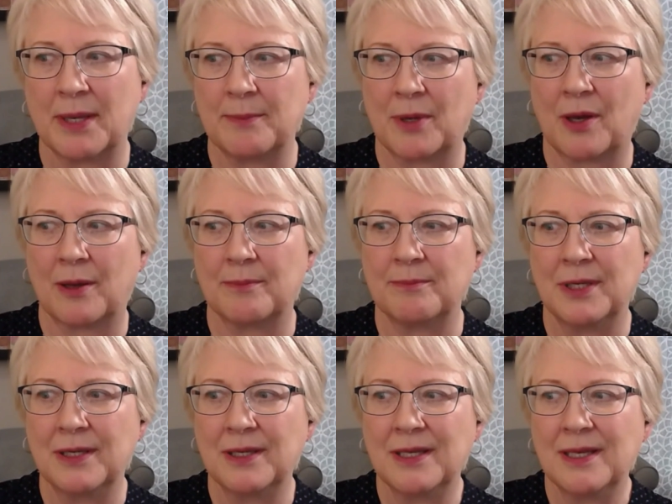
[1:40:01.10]
to my sure.
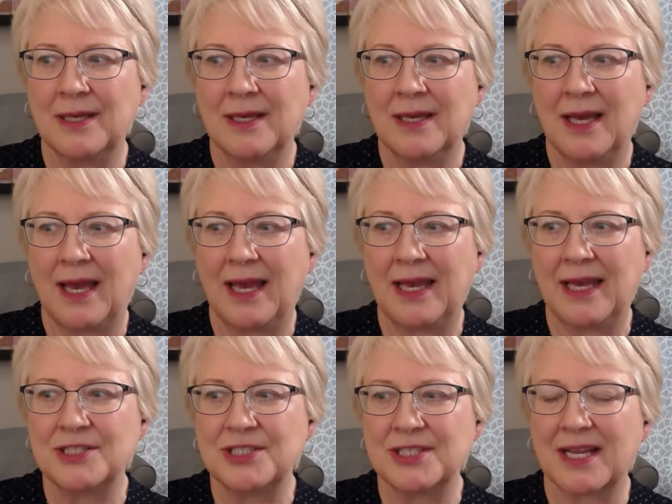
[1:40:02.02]
mom
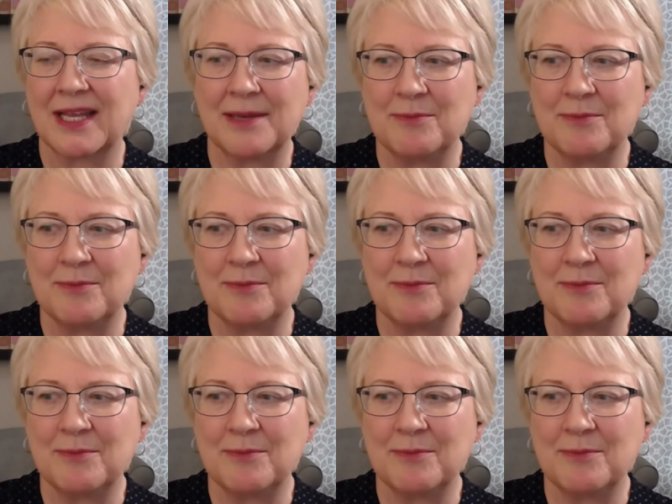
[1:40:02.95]
and she could